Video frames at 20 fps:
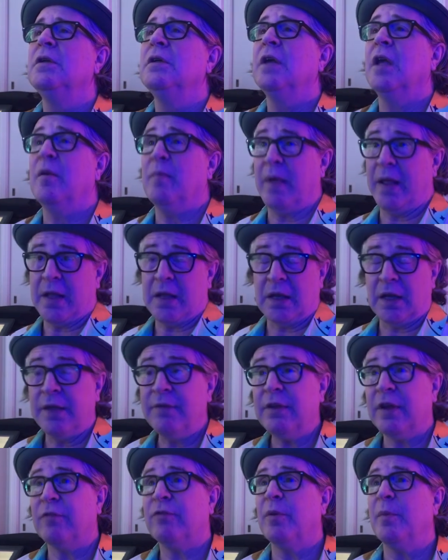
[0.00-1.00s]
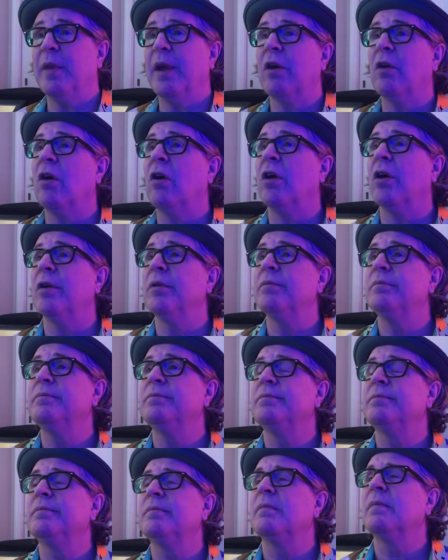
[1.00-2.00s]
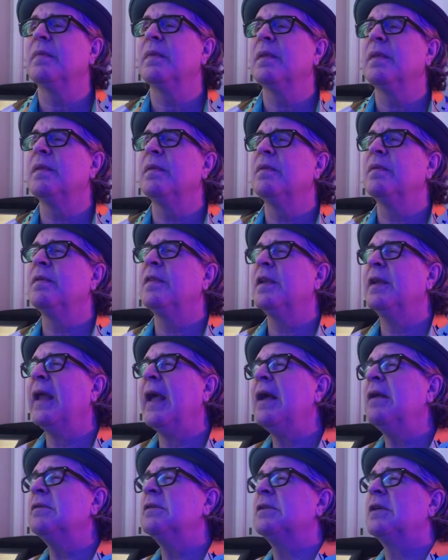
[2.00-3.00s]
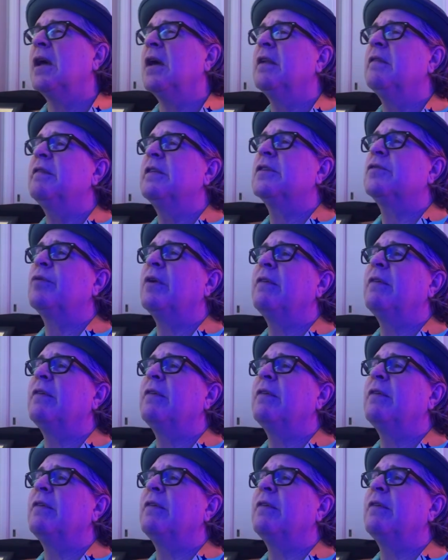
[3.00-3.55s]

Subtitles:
and make a living from their art. The downside of this